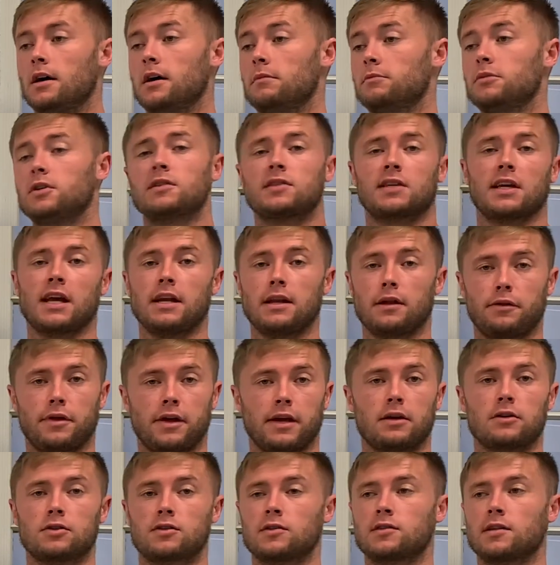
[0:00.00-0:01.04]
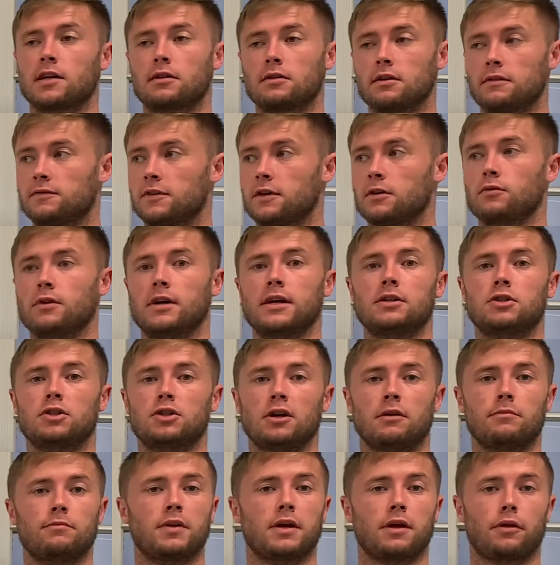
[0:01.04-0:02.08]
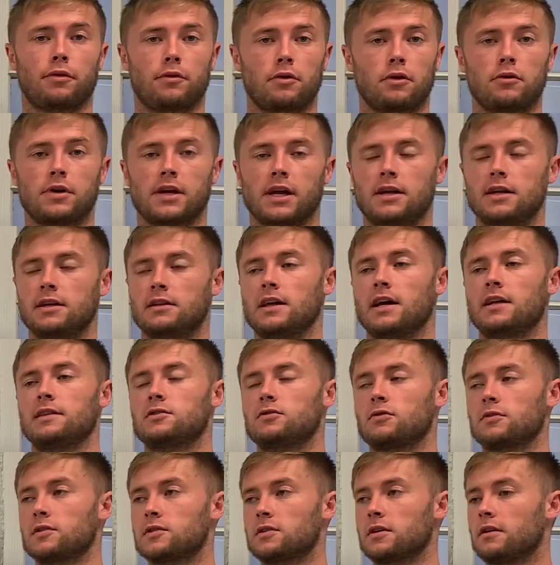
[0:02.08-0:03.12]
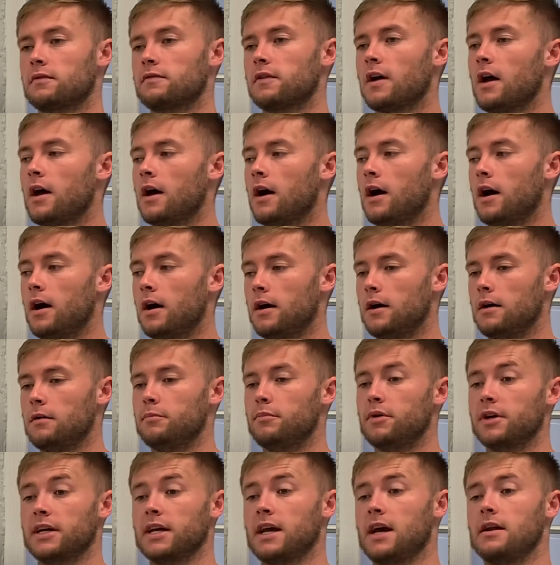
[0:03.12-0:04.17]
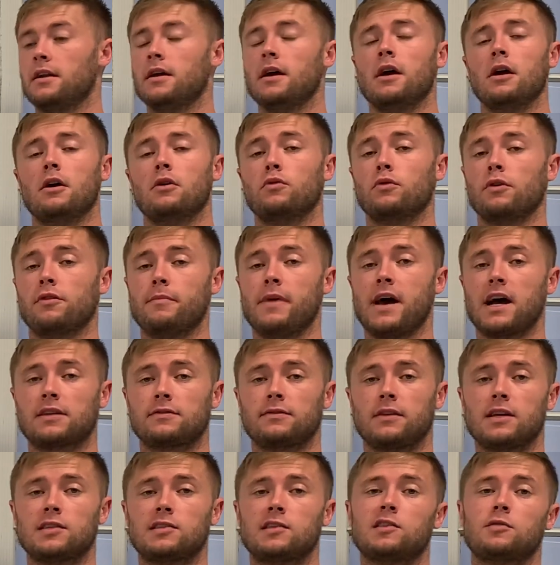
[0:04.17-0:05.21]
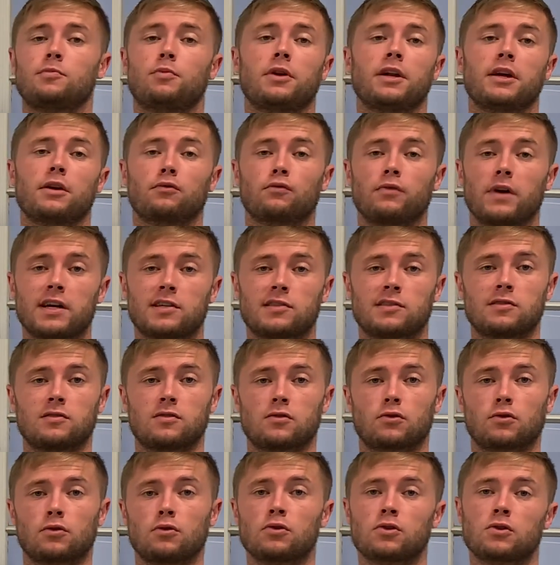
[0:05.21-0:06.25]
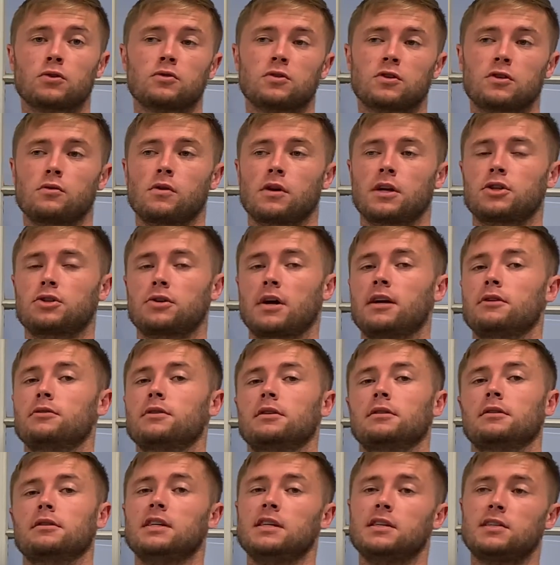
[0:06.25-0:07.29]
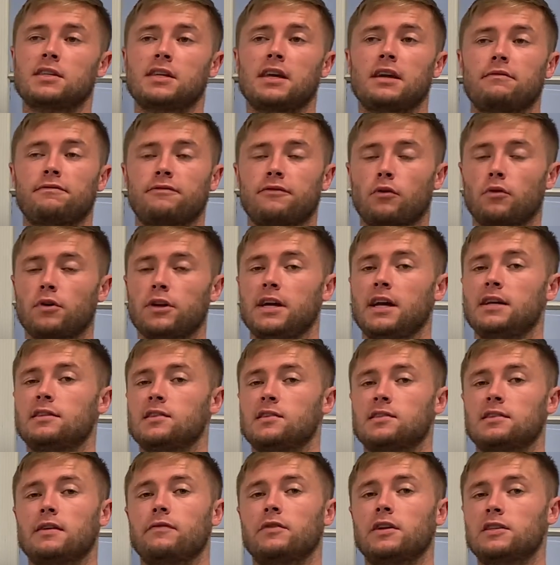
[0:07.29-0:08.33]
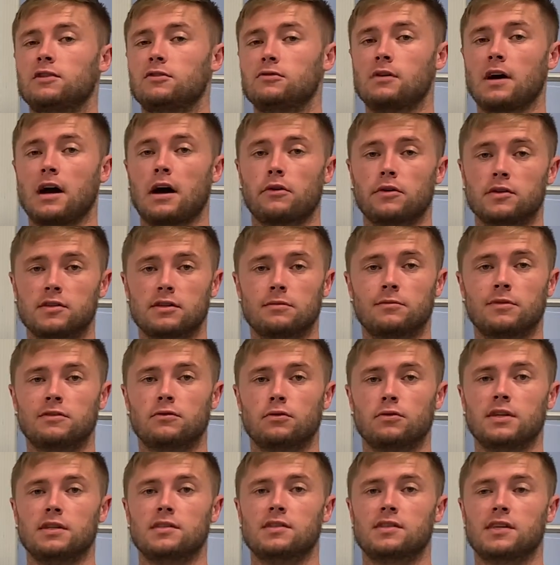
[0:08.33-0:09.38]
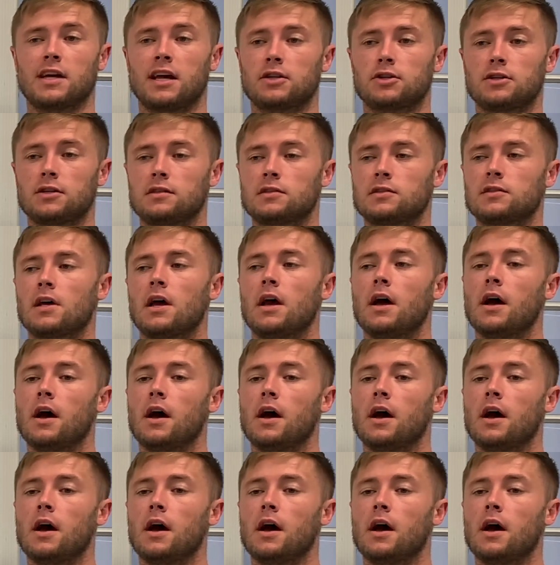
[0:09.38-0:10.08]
just like anything else, just like lifting weights, jumping, throwing, any of that sort of stuff. But again, with max velocity sprinting, rest is crucial. So you want to try to at least get 48 to 72 hours in between sessions.